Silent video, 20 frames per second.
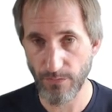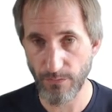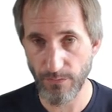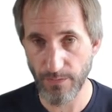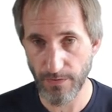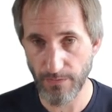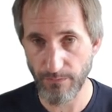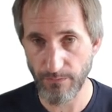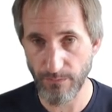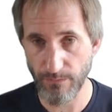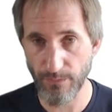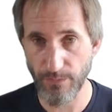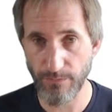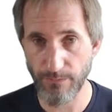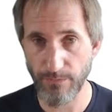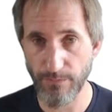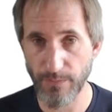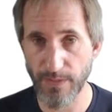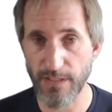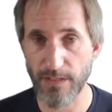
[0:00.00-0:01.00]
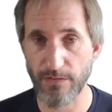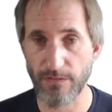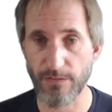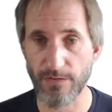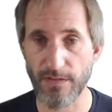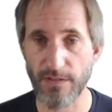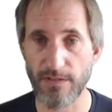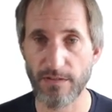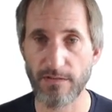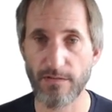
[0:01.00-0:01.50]
we, we written to
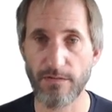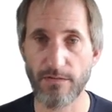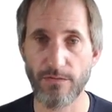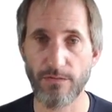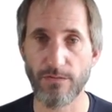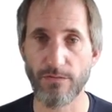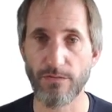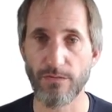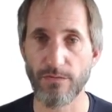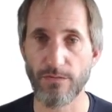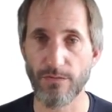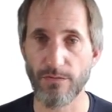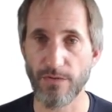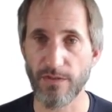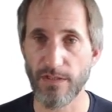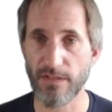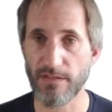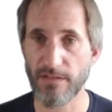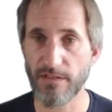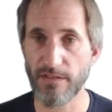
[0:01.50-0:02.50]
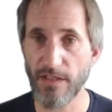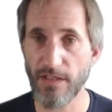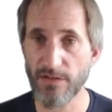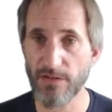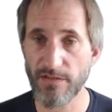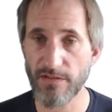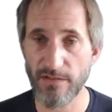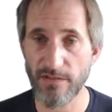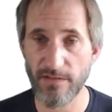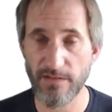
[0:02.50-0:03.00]
disk to, to a
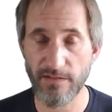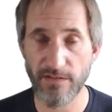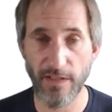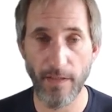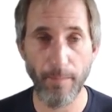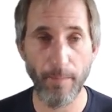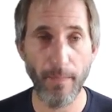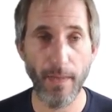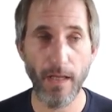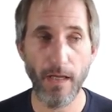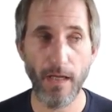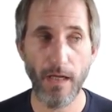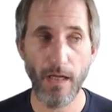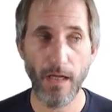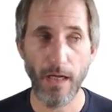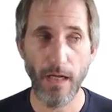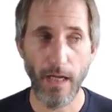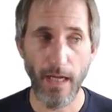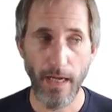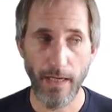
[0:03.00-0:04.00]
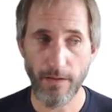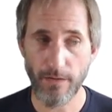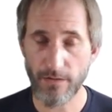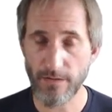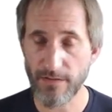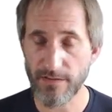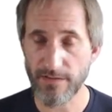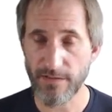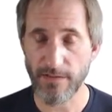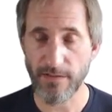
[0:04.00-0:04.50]
destination system. And on
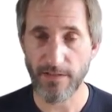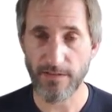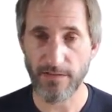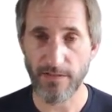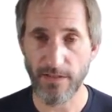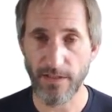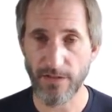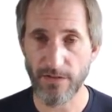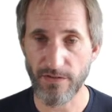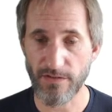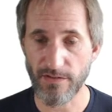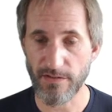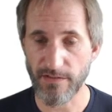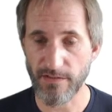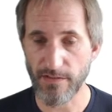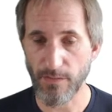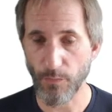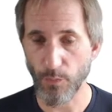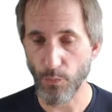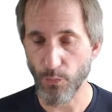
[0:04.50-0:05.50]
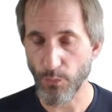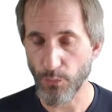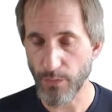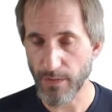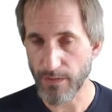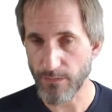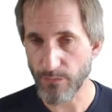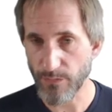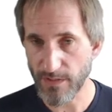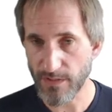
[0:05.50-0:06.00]
the destination system,
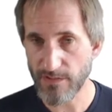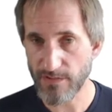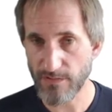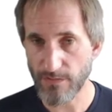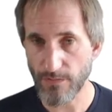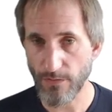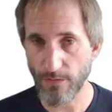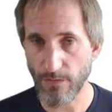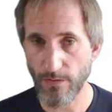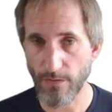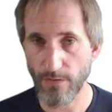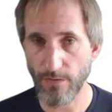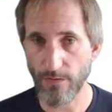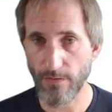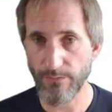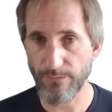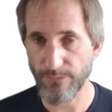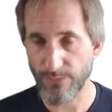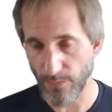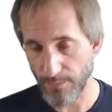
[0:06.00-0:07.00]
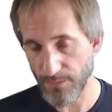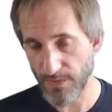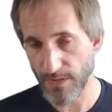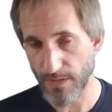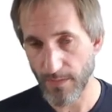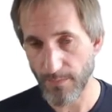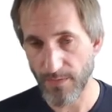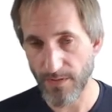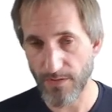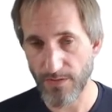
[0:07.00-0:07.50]
we restore from the
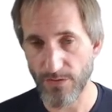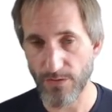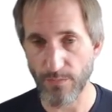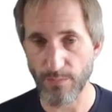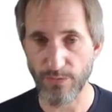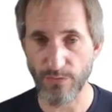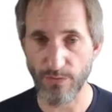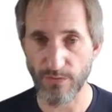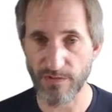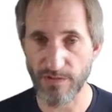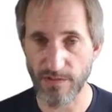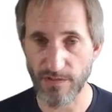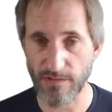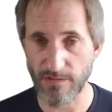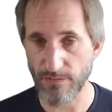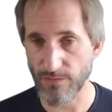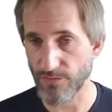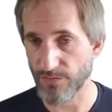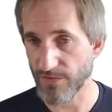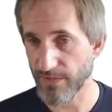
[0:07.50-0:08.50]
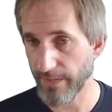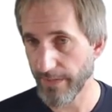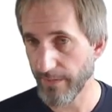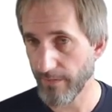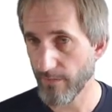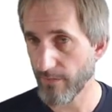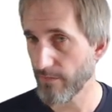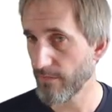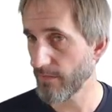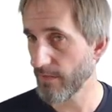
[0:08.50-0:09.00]
image the process, the
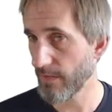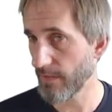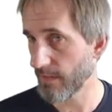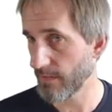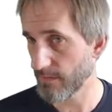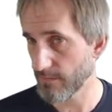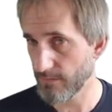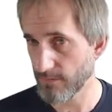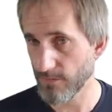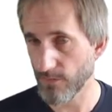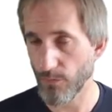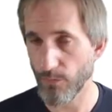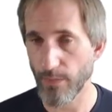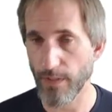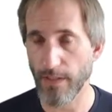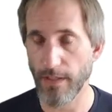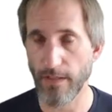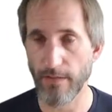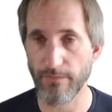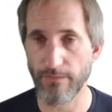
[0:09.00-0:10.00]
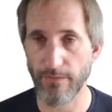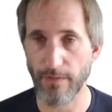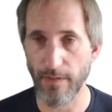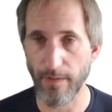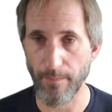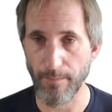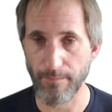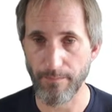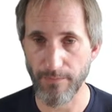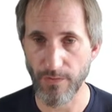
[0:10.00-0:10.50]
container, and so we have
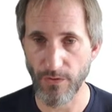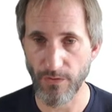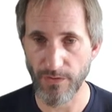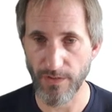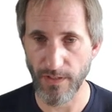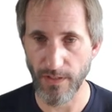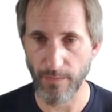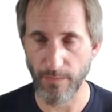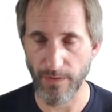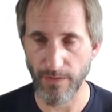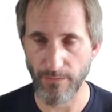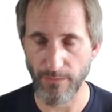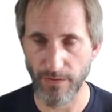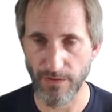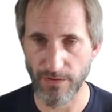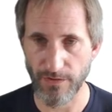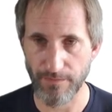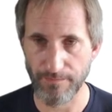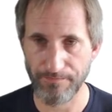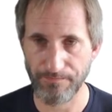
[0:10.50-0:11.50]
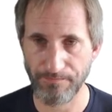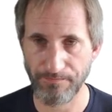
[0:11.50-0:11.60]
um, container migration.